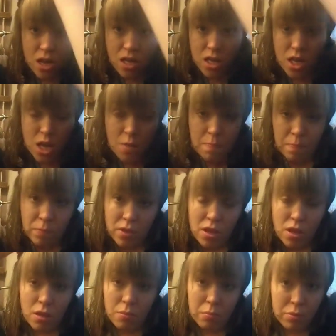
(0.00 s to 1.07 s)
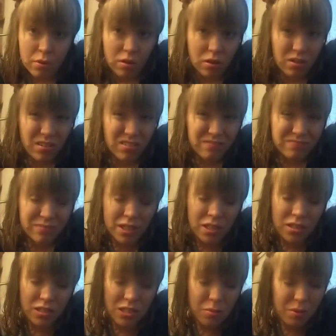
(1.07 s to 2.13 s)
I don't know. But,
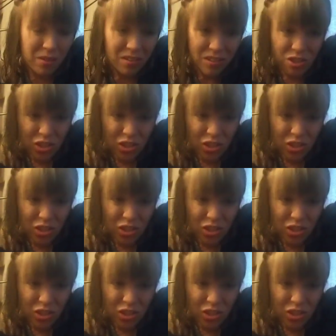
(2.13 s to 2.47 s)
to be honest,